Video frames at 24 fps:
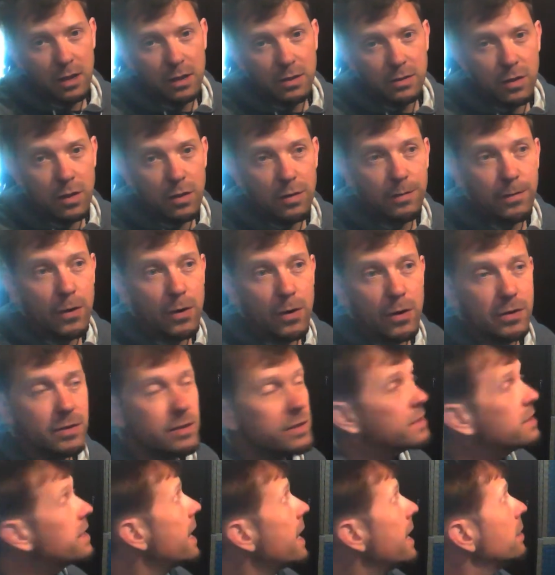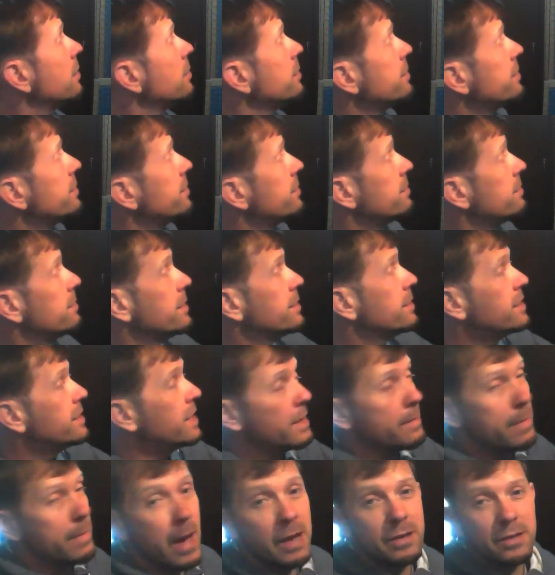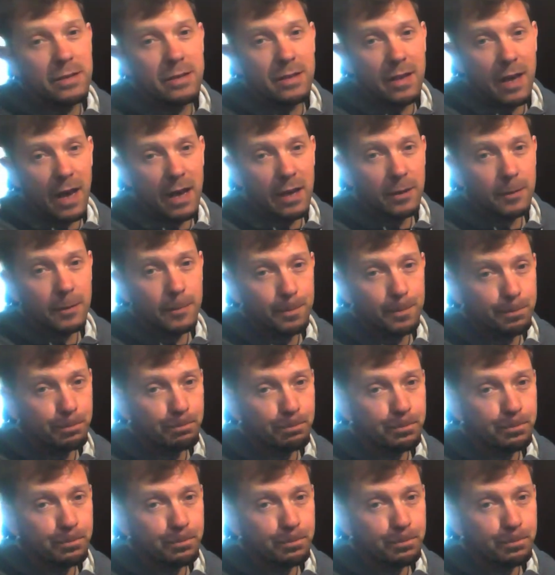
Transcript: So the first scale is the C major scale,